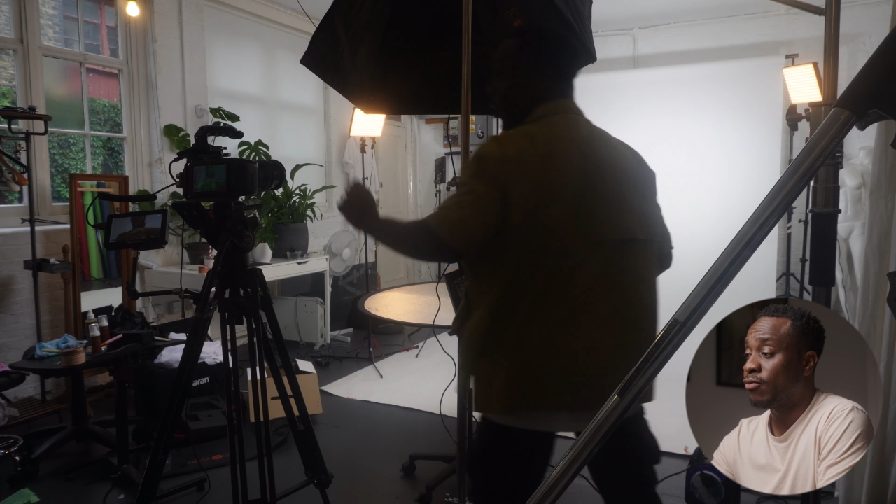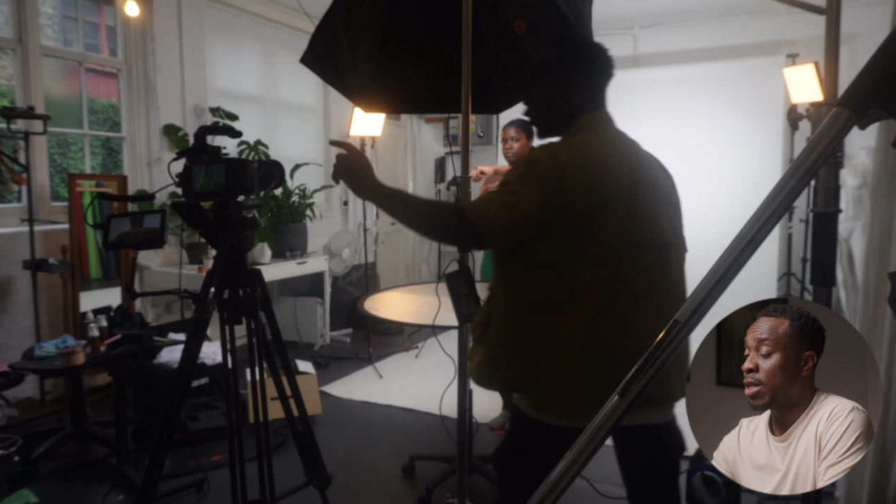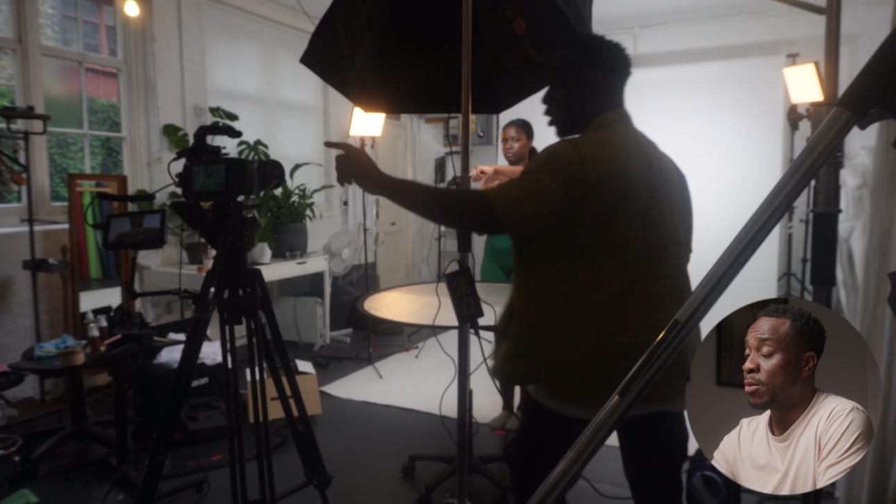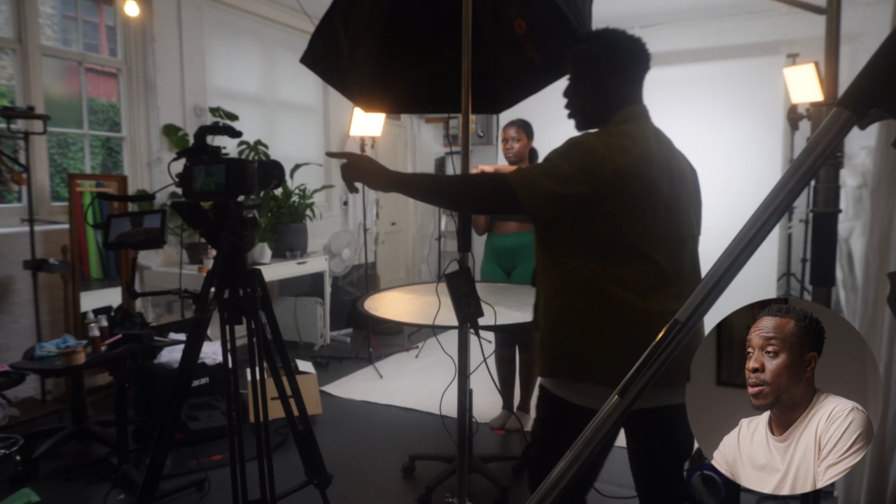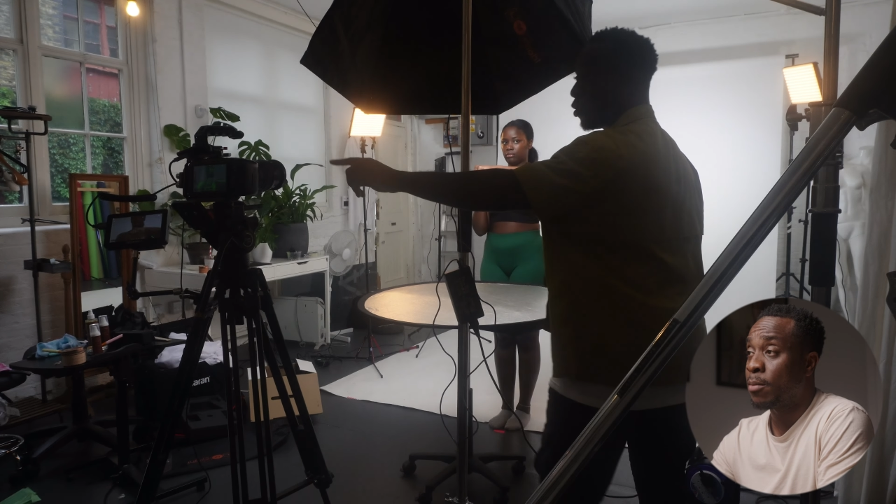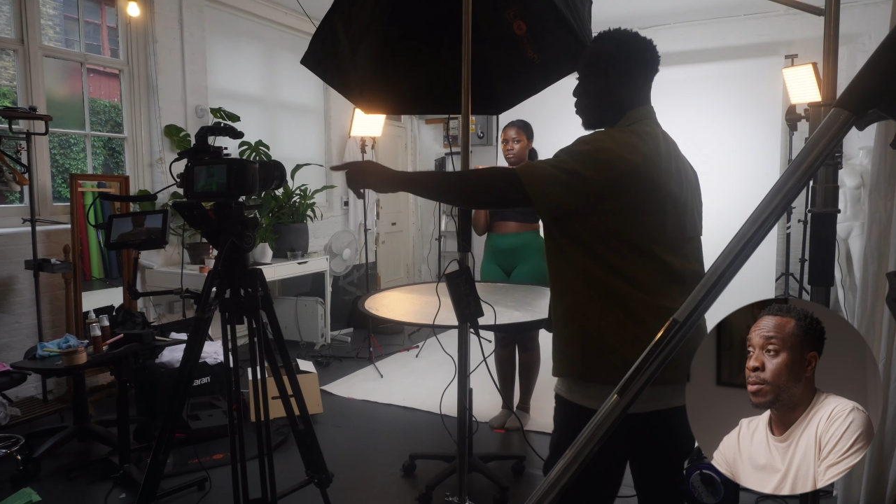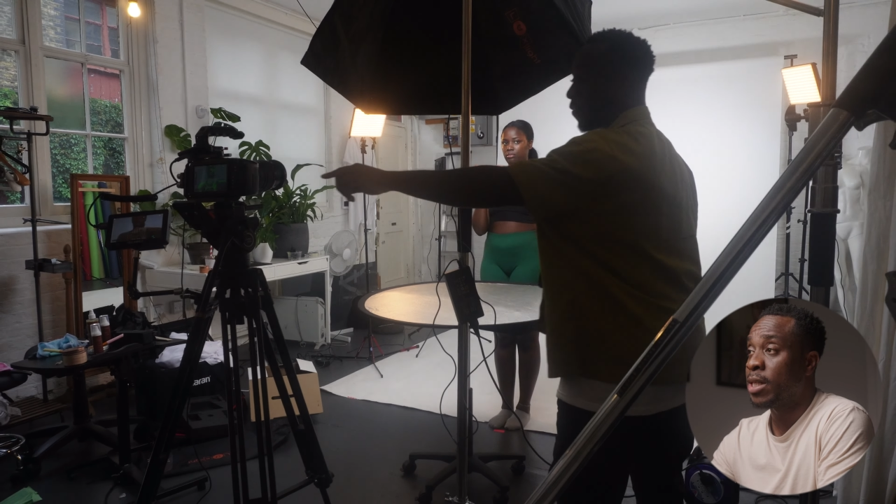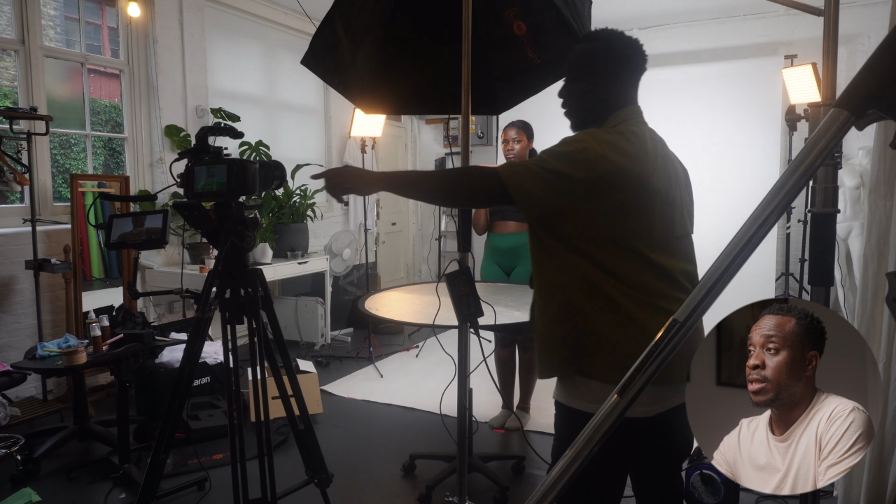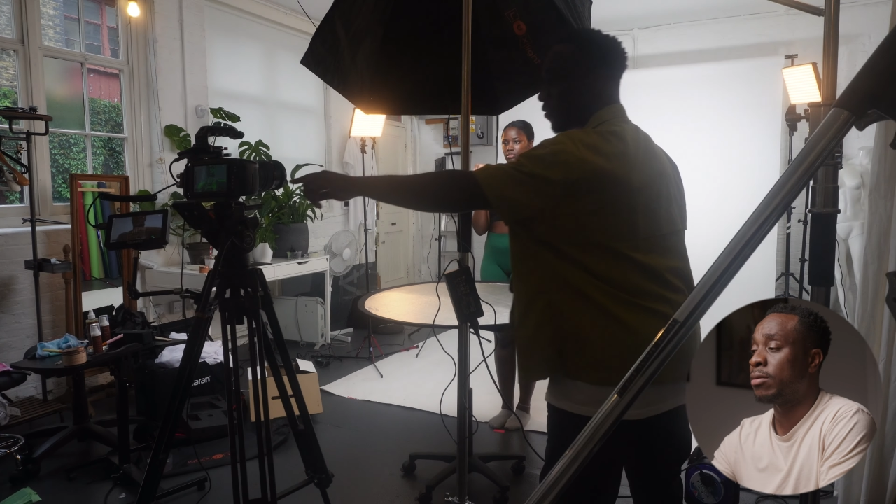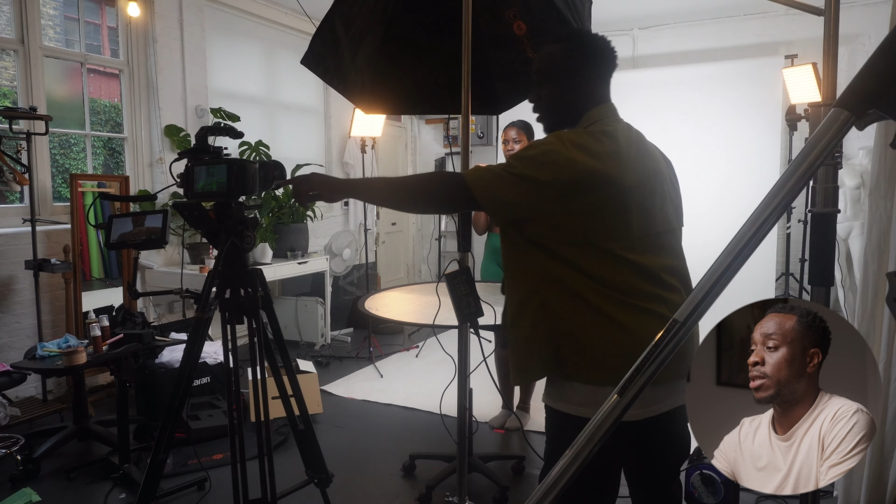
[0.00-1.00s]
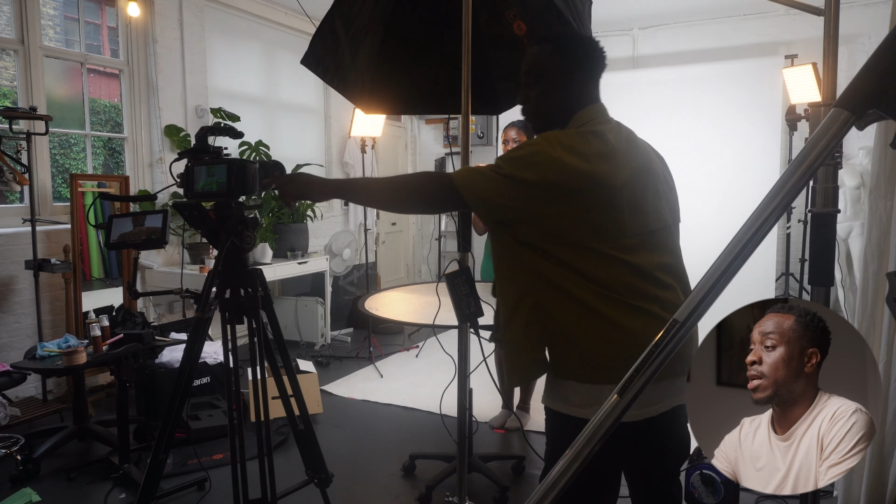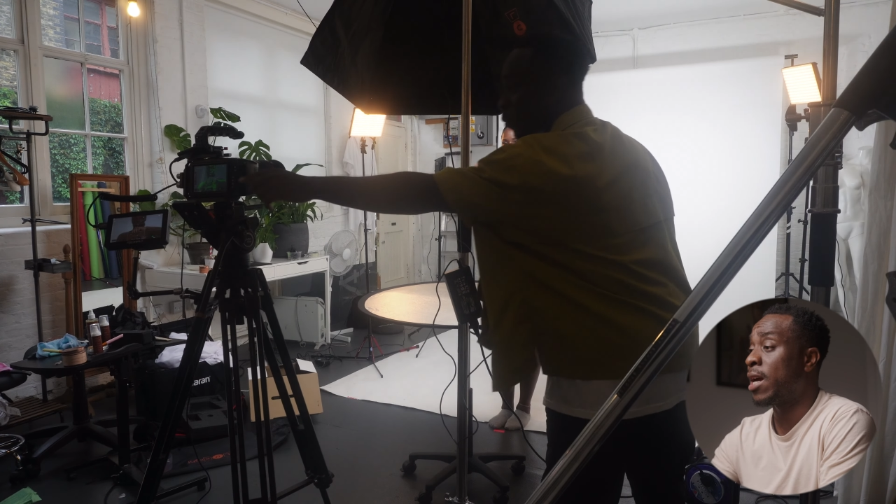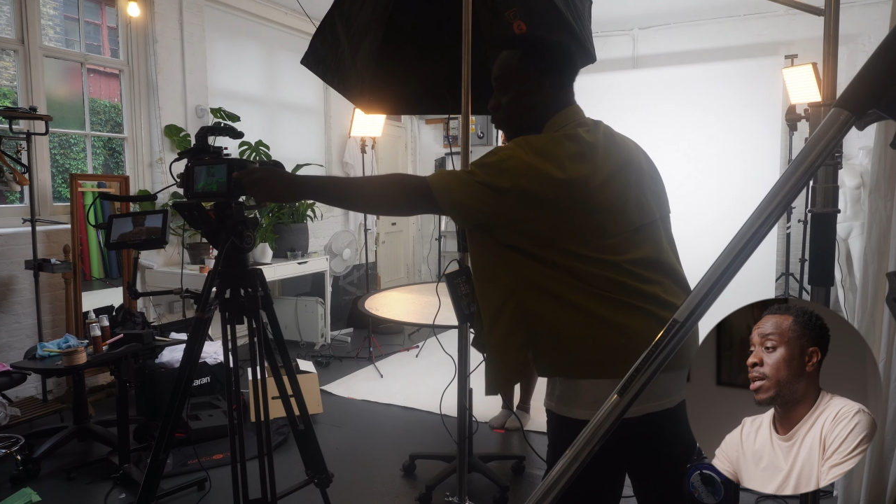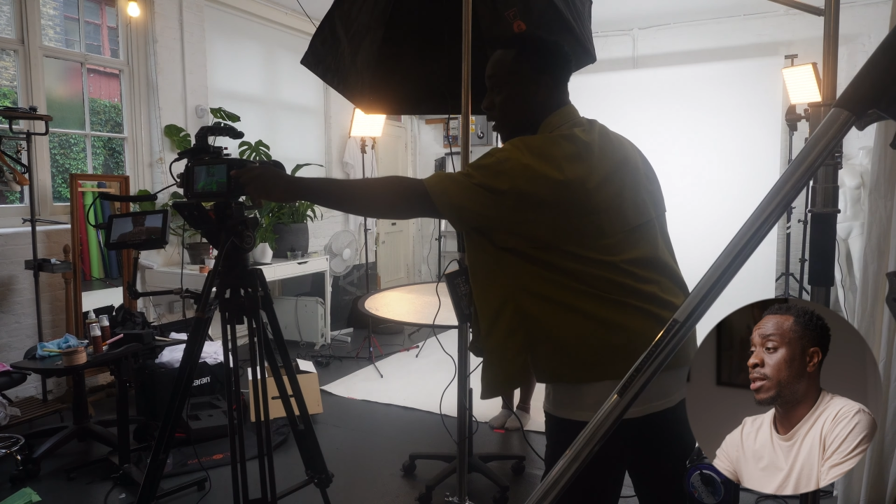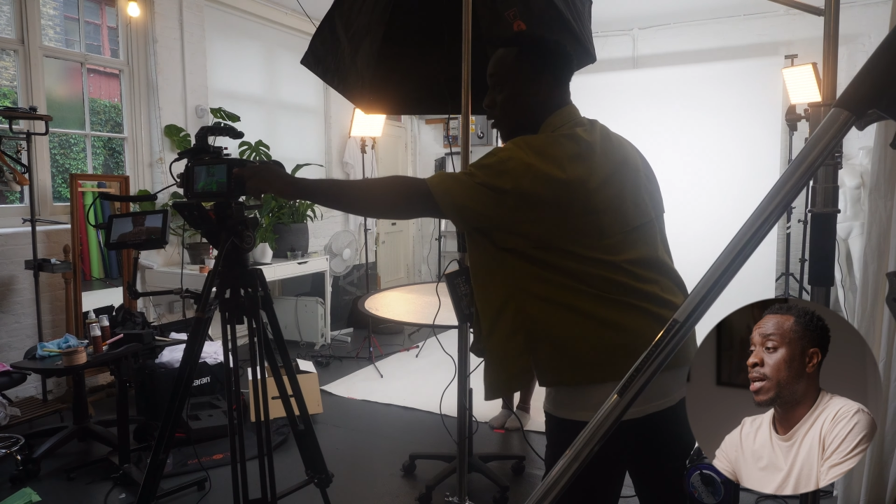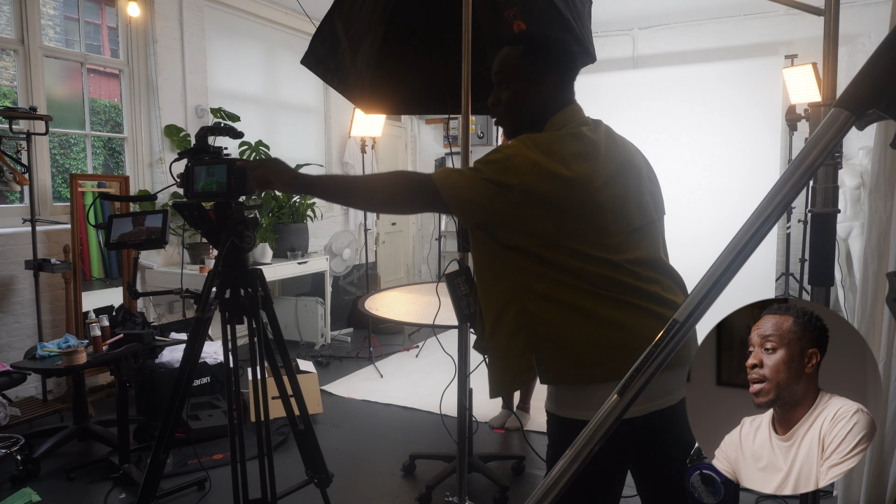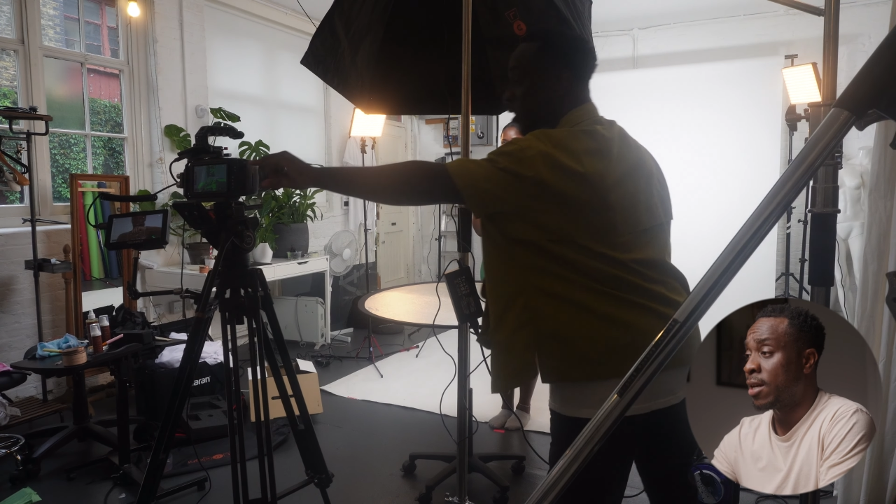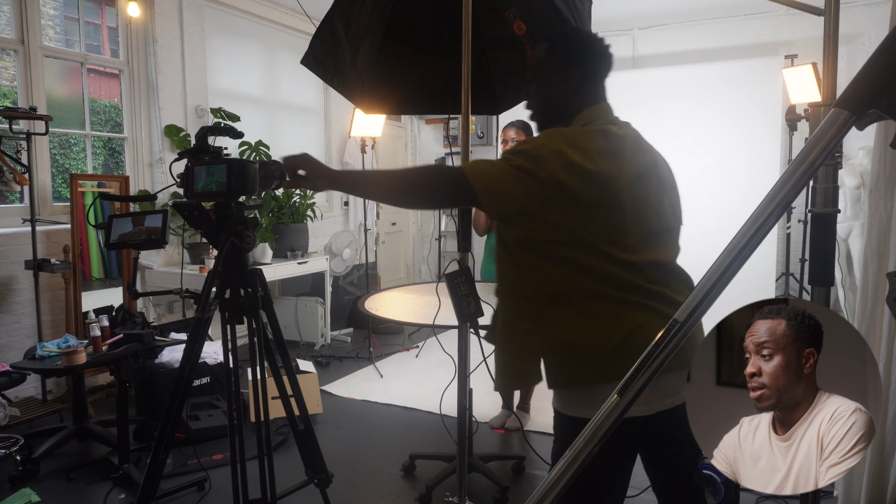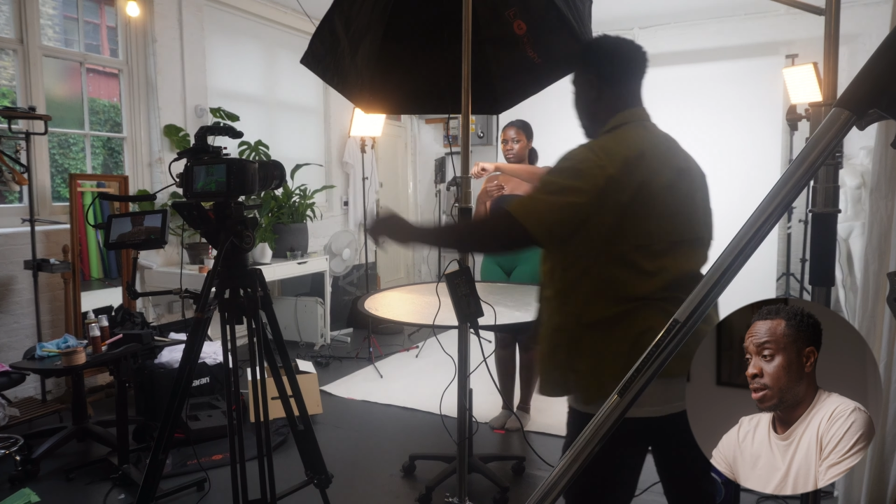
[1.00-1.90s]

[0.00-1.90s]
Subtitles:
really bubbly. The client that